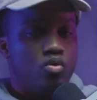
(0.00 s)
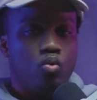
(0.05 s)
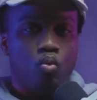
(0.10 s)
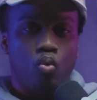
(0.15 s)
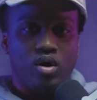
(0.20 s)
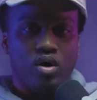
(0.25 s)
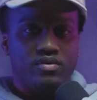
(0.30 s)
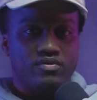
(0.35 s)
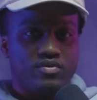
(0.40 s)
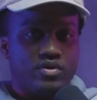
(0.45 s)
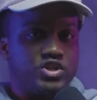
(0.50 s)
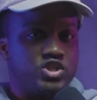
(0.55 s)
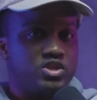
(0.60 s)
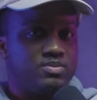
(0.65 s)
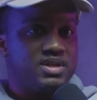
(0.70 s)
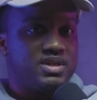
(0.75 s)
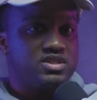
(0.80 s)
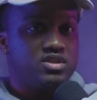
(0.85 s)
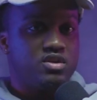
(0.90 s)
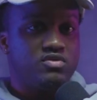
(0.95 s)
one version
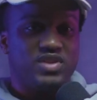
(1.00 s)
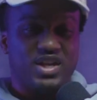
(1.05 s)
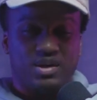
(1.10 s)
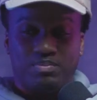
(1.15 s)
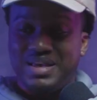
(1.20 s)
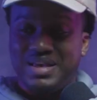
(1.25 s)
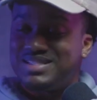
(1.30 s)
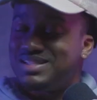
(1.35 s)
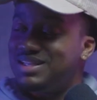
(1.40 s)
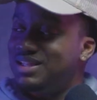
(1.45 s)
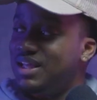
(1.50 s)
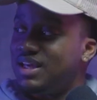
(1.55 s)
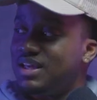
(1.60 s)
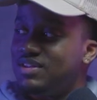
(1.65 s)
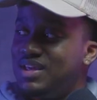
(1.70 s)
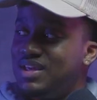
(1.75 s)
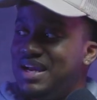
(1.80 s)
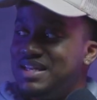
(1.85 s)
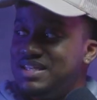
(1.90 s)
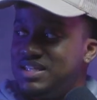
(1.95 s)
of myself, like basically
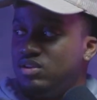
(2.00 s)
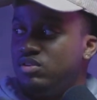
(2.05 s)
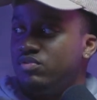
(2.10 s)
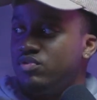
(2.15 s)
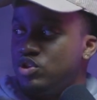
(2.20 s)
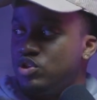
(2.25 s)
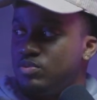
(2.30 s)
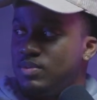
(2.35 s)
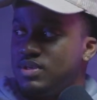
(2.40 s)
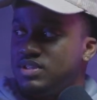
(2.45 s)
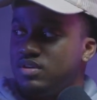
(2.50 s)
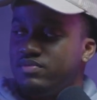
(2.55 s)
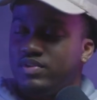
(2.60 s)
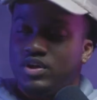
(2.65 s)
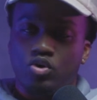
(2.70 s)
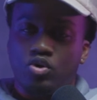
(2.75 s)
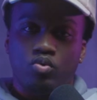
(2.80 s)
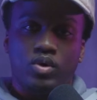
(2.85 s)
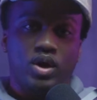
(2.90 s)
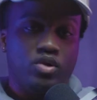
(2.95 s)
like the ideal version of myself,
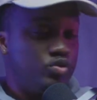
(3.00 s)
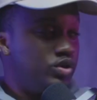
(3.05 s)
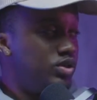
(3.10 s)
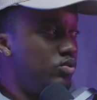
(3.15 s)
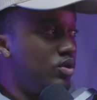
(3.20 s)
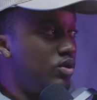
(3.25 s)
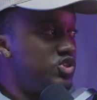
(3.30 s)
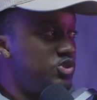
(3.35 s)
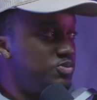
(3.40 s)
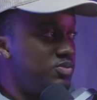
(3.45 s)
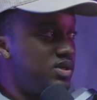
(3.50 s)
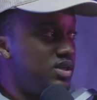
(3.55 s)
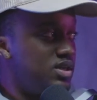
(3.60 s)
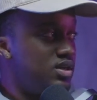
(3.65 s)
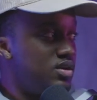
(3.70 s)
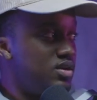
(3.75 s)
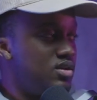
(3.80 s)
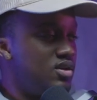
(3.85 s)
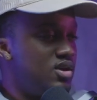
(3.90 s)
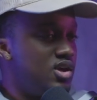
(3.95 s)
like who I really wanted to
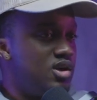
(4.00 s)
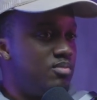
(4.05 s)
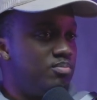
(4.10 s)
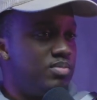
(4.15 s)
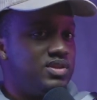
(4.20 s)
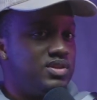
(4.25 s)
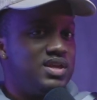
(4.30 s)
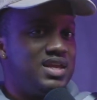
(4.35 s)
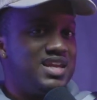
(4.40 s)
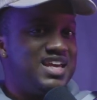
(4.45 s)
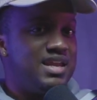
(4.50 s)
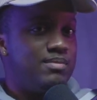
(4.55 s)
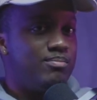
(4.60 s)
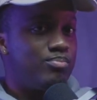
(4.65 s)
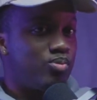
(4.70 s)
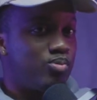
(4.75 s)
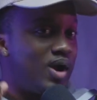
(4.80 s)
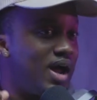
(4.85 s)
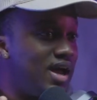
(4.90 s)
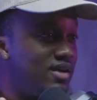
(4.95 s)
be. But then in
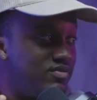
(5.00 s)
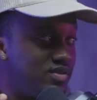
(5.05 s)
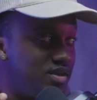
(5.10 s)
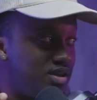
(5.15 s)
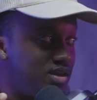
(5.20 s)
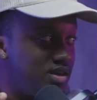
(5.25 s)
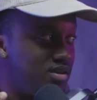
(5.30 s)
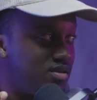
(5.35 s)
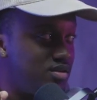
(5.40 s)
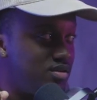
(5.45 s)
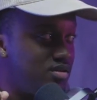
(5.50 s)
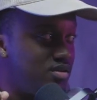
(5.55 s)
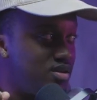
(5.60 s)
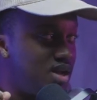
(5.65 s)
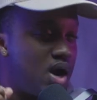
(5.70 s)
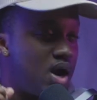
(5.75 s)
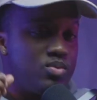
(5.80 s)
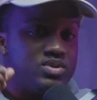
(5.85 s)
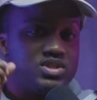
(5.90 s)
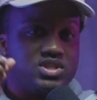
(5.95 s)
private,
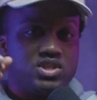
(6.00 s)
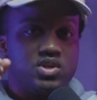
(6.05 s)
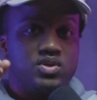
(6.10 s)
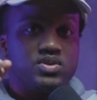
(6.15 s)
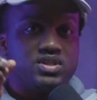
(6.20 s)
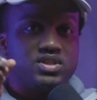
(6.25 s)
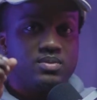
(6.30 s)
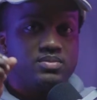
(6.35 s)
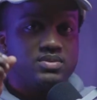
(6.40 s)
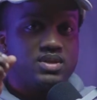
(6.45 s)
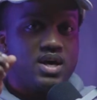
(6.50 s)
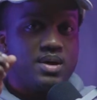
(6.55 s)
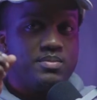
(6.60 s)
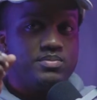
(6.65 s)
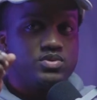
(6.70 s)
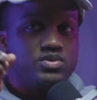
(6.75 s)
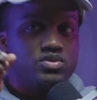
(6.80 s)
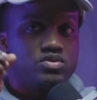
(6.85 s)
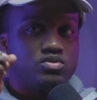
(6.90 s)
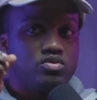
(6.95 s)
I would still
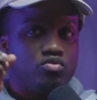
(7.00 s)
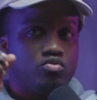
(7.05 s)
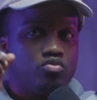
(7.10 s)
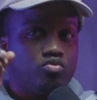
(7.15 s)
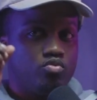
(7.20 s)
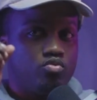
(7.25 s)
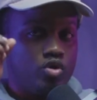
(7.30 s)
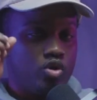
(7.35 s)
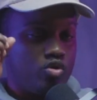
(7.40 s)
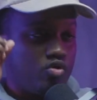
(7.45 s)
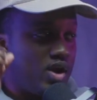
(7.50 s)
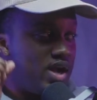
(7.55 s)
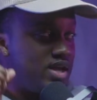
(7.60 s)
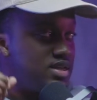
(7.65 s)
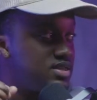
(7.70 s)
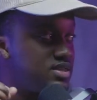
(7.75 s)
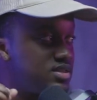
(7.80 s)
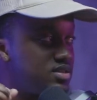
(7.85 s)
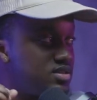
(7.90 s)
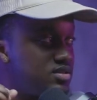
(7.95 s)
sometimes
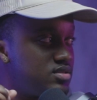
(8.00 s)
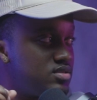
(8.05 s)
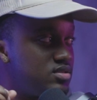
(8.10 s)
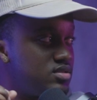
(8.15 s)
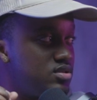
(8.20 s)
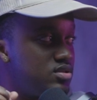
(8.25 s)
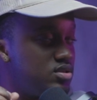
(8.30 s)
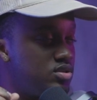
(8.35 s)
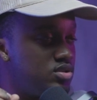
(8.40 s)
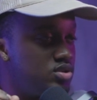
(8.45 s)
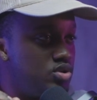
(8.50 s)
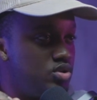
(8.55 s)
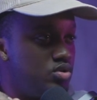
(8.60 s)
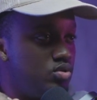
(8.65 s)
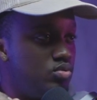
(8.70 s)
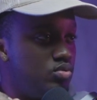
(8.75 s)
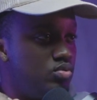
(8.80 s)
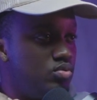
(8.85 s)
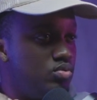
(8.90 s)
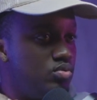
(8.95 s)
regress
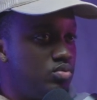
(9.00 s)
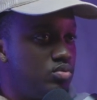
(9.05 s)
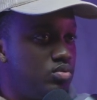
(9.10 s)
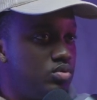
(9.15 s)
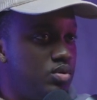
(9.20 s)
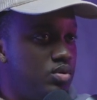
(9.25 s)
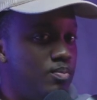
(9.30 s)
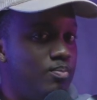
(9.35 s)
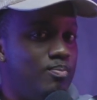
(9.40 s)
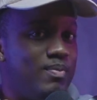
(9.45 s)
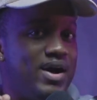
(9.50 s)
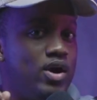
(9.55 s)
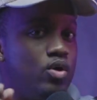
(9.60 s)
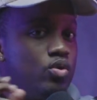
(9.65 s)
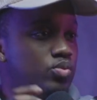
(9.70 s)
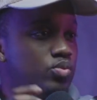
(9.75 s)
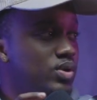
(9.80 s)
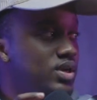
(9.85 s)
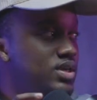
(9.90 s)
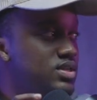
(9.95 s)
to my
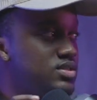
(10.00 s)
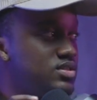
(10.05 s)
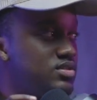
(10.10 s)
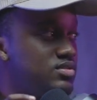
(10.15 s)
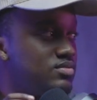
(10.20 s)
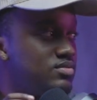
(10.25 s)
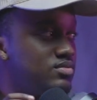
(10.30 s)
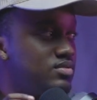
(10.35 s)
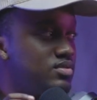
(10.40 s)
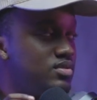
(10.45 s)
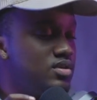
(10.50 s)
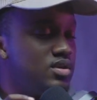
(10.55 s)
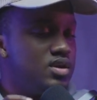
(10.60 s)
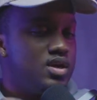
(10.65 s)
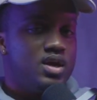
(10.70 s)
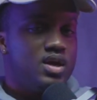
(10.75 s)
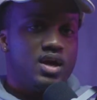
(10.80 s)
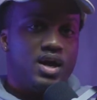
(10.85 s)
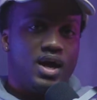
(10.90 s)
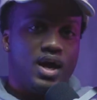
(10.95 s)
old ways.
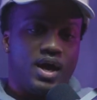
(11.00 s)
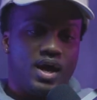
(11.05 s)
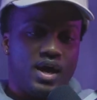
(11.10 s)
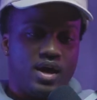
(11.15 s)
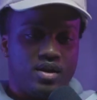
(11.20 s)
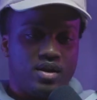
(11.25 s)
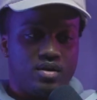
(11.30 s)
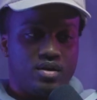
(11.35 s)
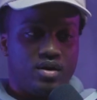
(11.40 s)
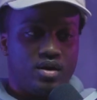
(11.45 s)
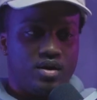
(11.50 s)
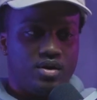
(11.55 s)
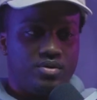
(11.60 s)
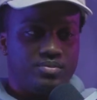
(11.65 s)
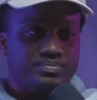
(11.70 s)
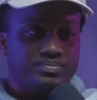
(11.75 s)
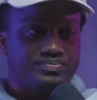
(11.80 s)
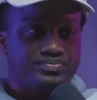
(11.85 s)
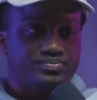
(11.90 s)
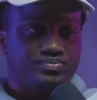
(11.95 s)
And
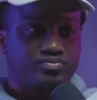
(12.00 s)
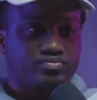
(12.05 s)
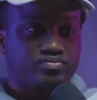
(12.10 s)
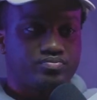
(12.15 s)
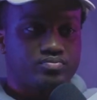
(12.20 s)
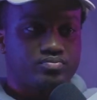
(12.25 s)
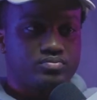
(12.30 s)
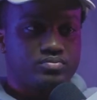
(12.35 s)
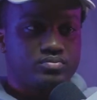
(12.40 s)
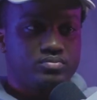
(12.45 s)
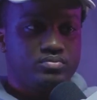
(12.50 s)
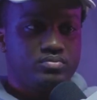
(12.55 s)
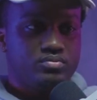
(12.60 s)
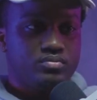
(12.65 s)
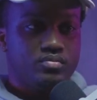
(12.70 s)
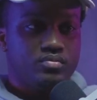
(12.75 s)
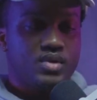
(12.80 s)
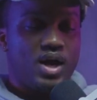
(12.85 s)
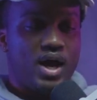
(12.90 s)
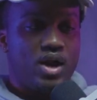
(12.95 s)
um,
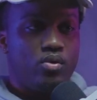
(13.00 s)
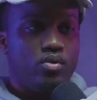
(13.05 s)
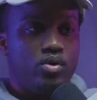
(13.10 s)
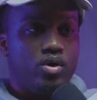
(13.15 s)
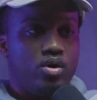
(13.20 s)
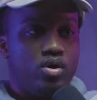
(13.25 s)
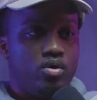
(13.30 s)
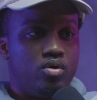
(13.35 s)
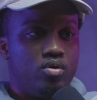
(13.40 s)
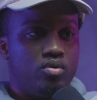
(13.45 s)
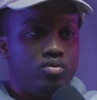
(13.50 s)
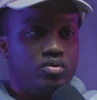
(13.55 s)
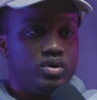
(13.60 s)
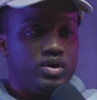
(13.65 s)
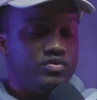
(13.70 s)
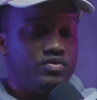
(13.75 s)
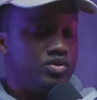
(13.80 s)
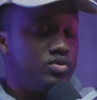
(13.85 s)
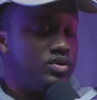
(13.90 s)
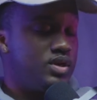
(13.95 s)
I don't know
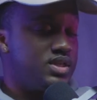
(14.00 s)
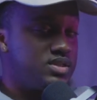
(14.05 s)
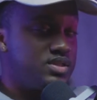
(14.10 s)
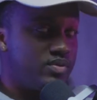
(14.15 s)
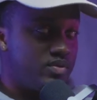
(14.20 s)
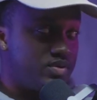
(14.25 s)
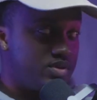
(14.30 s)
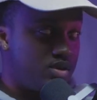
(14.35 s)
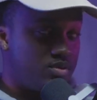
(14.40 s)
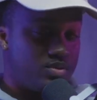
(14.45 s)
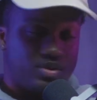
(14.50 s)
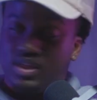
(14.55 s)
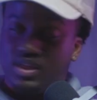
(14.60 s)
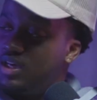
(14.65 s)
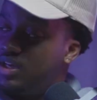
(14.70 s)
if you guys have ever dealt with